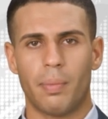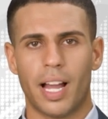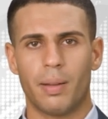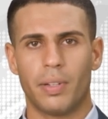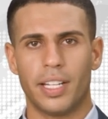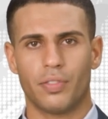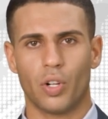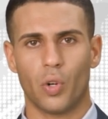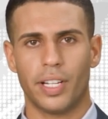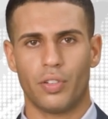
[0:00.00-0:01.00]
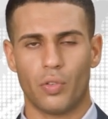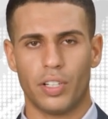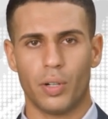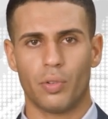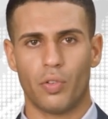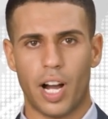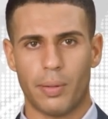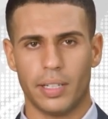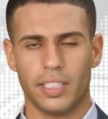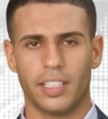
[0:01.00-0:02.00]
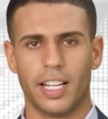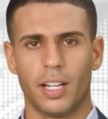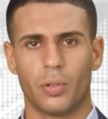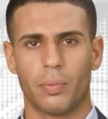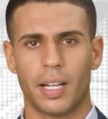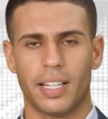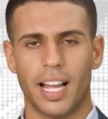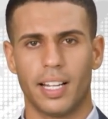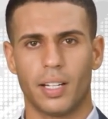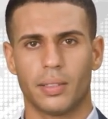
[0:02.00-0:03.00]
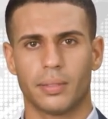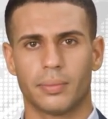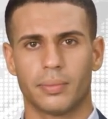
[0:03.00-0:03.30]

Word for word: may I please request you to subscribe and to click on the bell icon.